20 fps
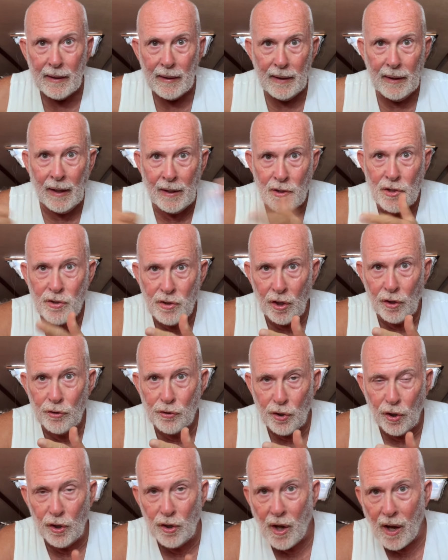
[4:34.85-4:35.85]
instant
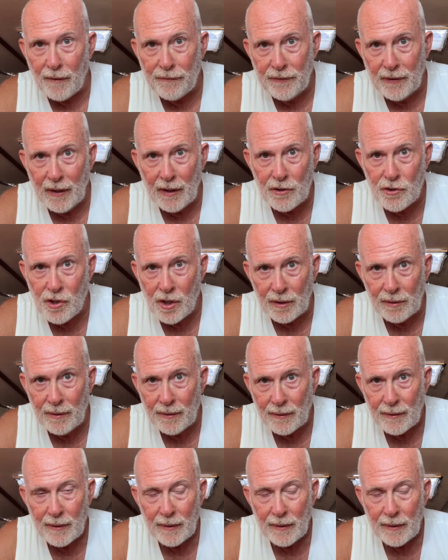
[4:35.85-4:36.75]
turn off the engine,